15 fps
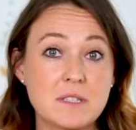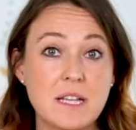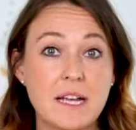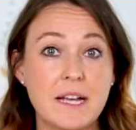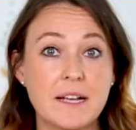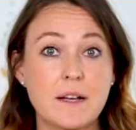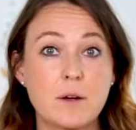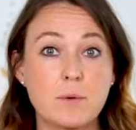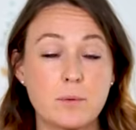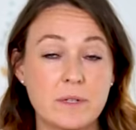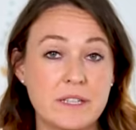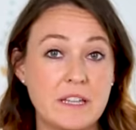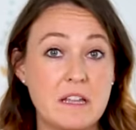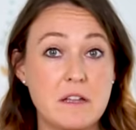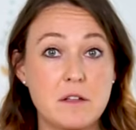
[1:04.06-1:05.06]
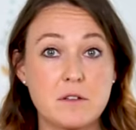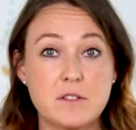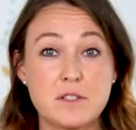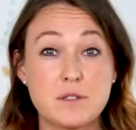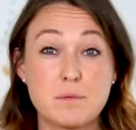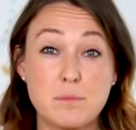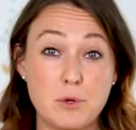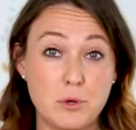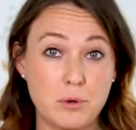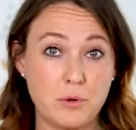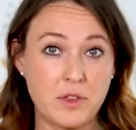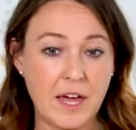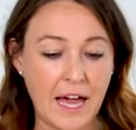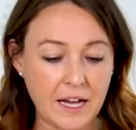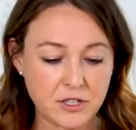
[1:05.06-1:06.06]
like a really smooth
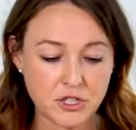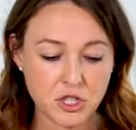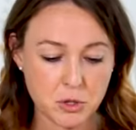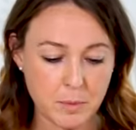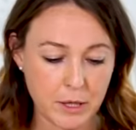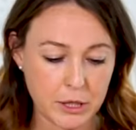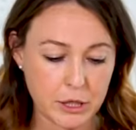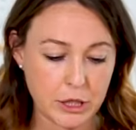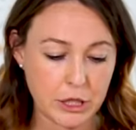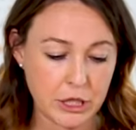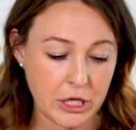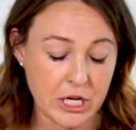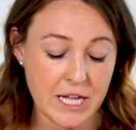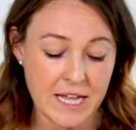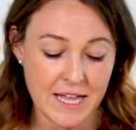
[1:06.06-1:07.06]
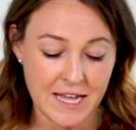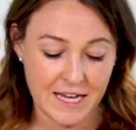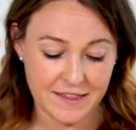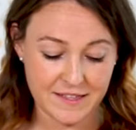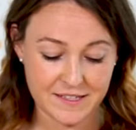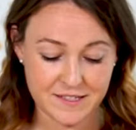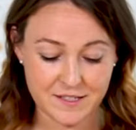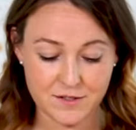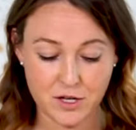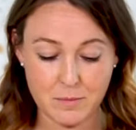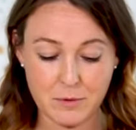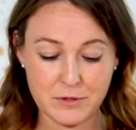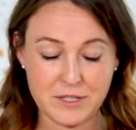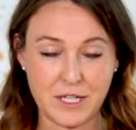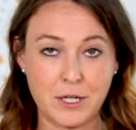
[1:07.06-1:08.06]
cashew butter, and this is
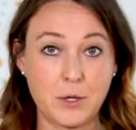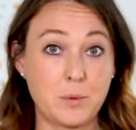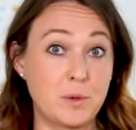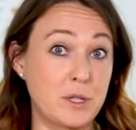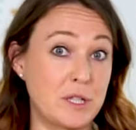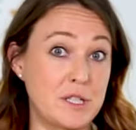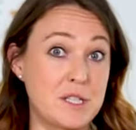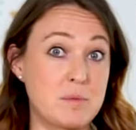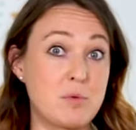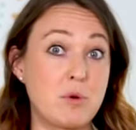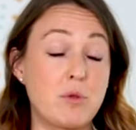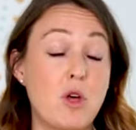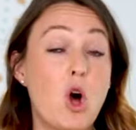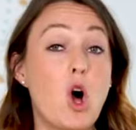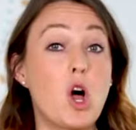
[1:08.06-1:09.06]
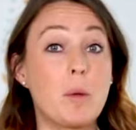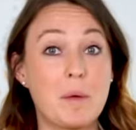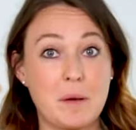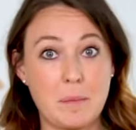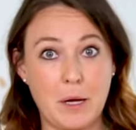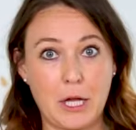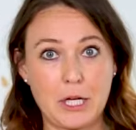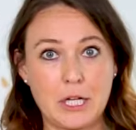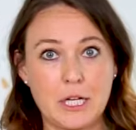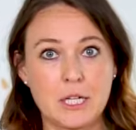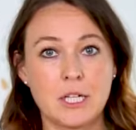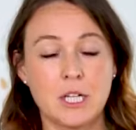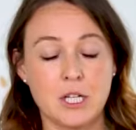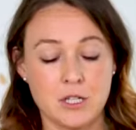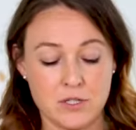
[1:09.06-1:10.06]
almost like a really smooth almond butter.
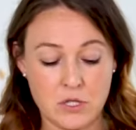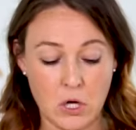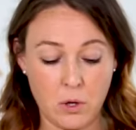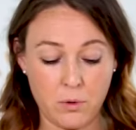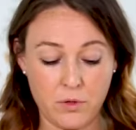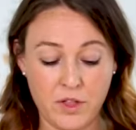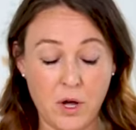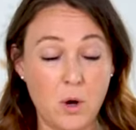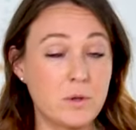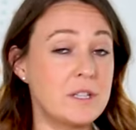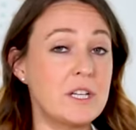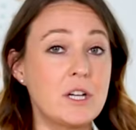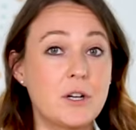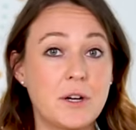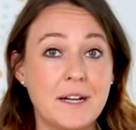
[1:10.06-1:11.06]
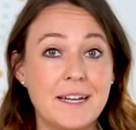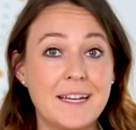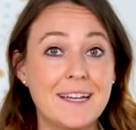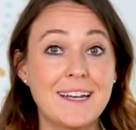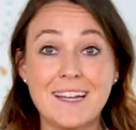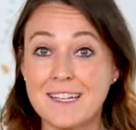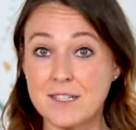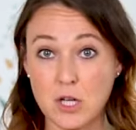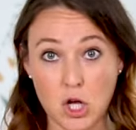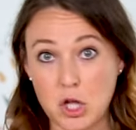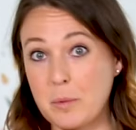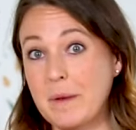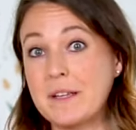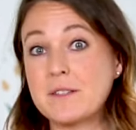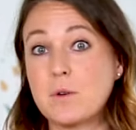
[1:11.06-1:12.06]
So the only ingredient is
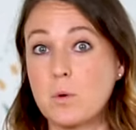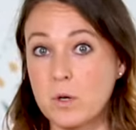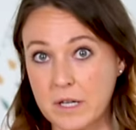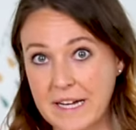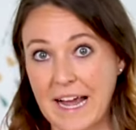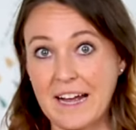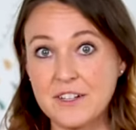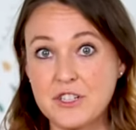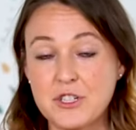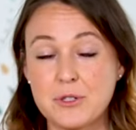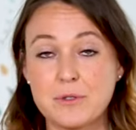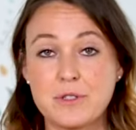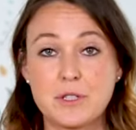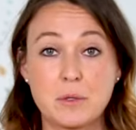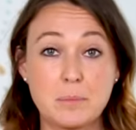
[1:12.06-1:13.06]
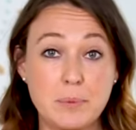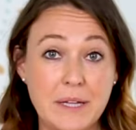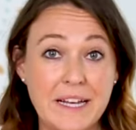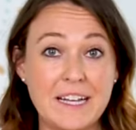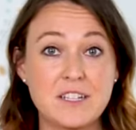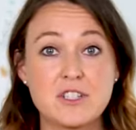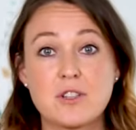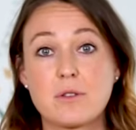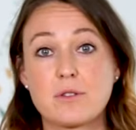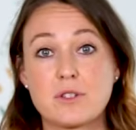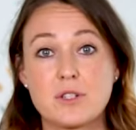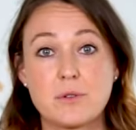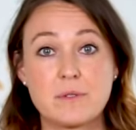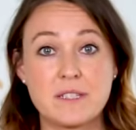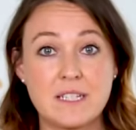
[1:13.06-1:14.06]
almonds or cashews. They're blanched, so there's
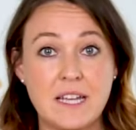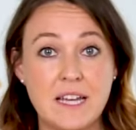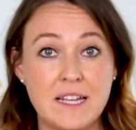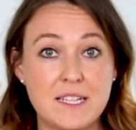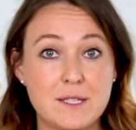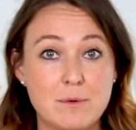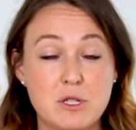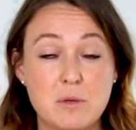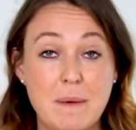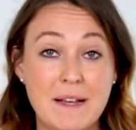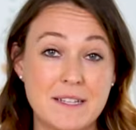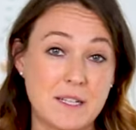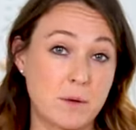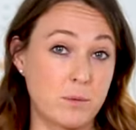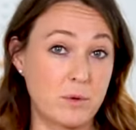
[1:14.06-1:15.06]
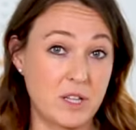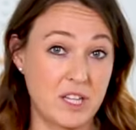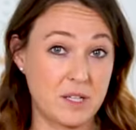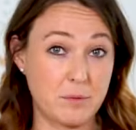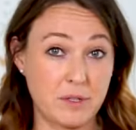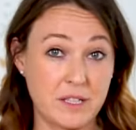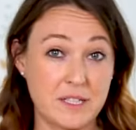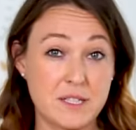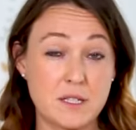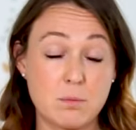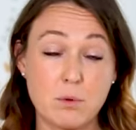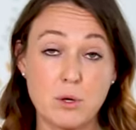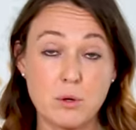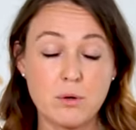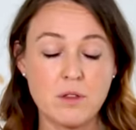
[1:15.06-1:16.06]
no skins, which makes it really, really
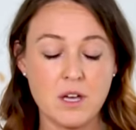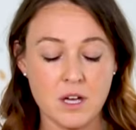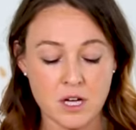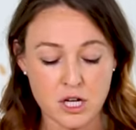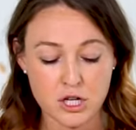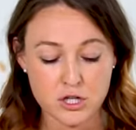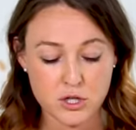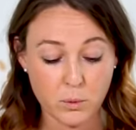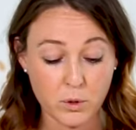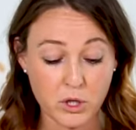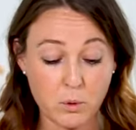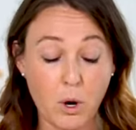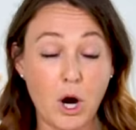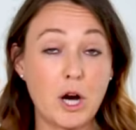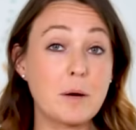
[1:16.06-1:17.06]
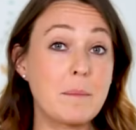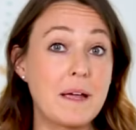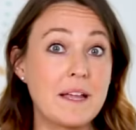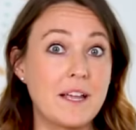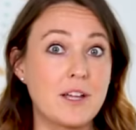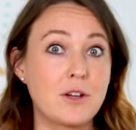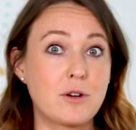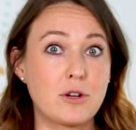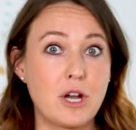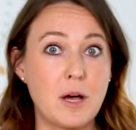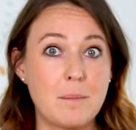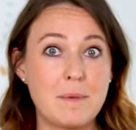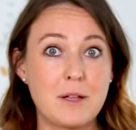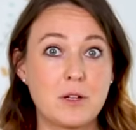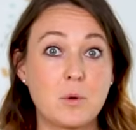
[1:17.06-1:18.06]
smooth. So when you are making your
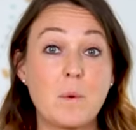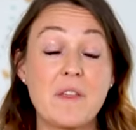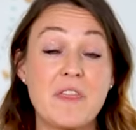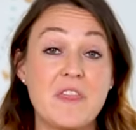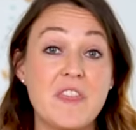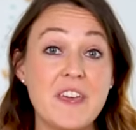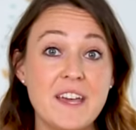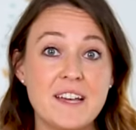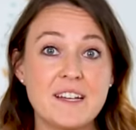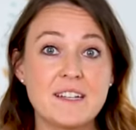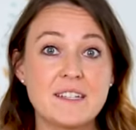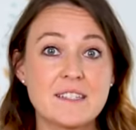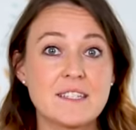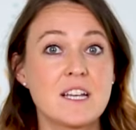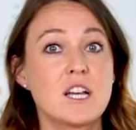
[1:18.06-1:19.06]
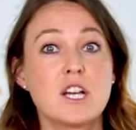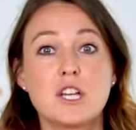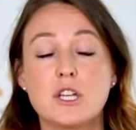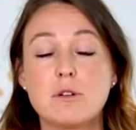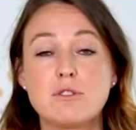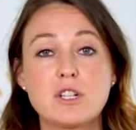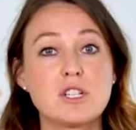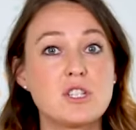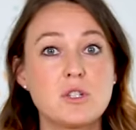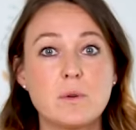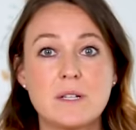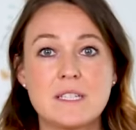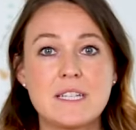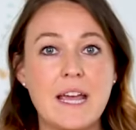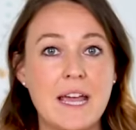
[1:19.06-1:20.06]
nut milk with this, you just do
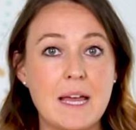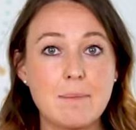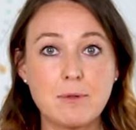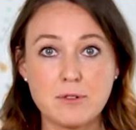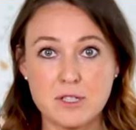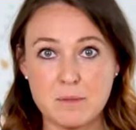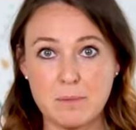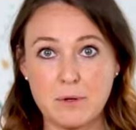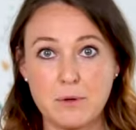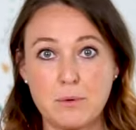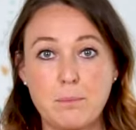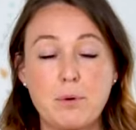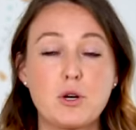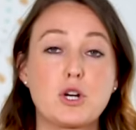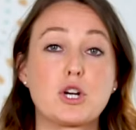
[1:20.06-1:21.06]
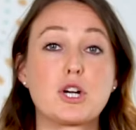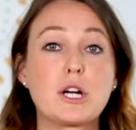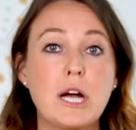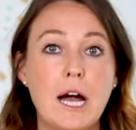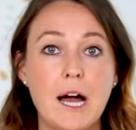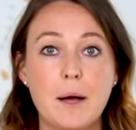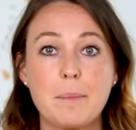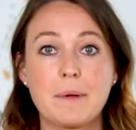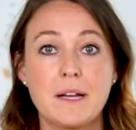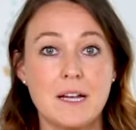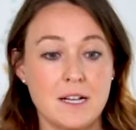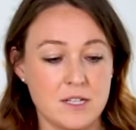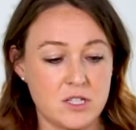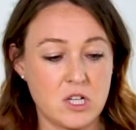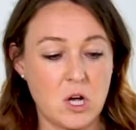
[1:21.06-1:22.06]
a tablespoon per cup.
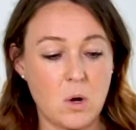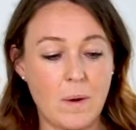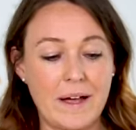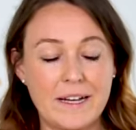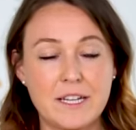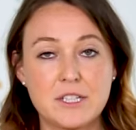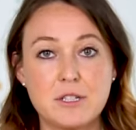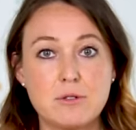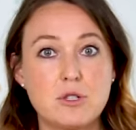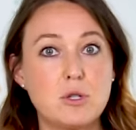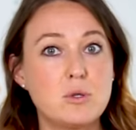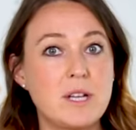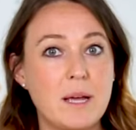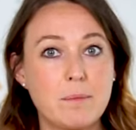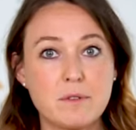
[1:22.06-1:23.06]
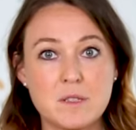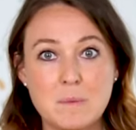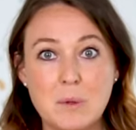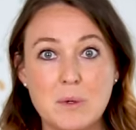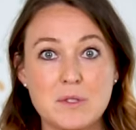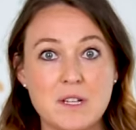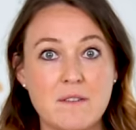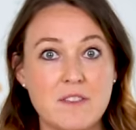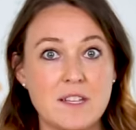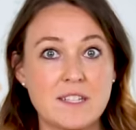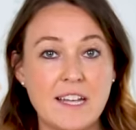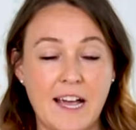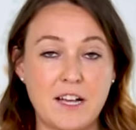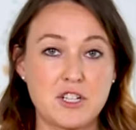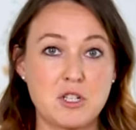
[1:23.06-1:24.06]
So I could do 2 tablespoons of this
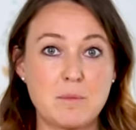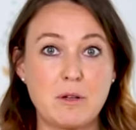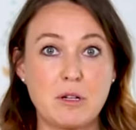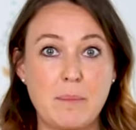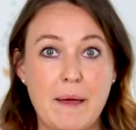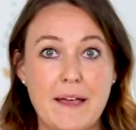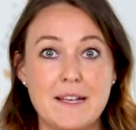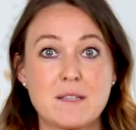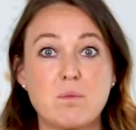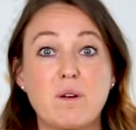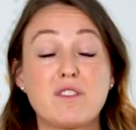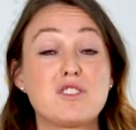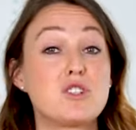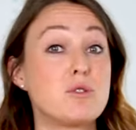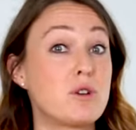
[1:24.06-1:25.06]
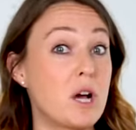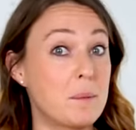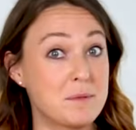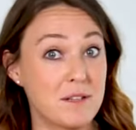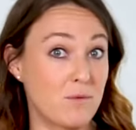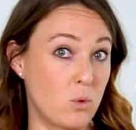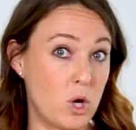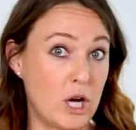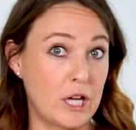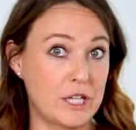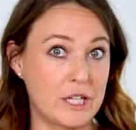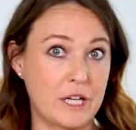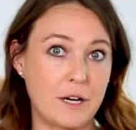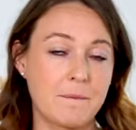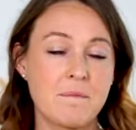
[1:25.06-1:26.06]
cashew milk base with 2 cups of
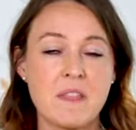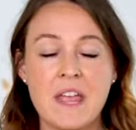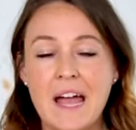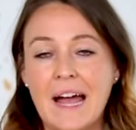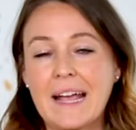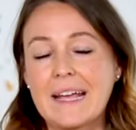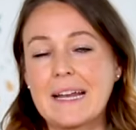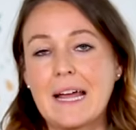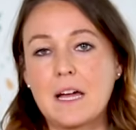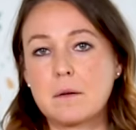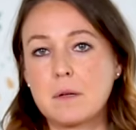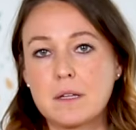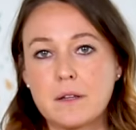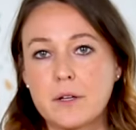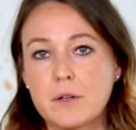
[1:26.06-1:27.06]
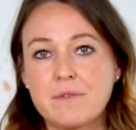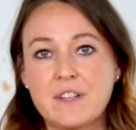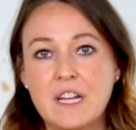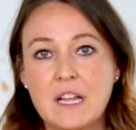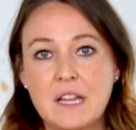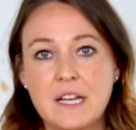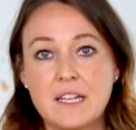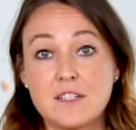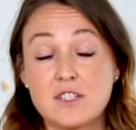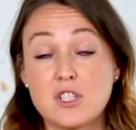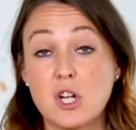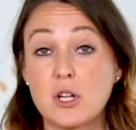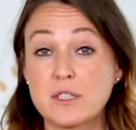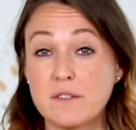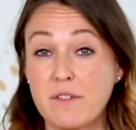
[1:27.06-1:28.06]
water. I can add a little vanilla and
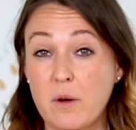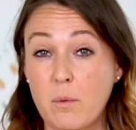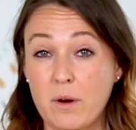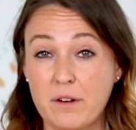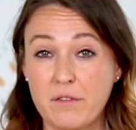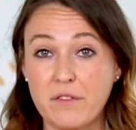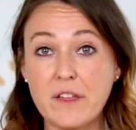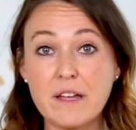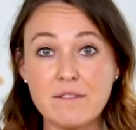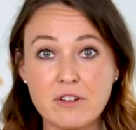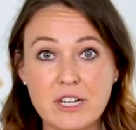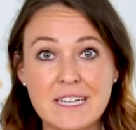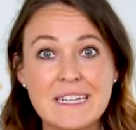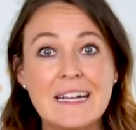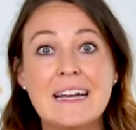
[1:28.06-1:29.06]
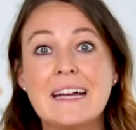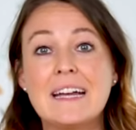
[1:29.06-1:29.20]
salt if I want to flavor it.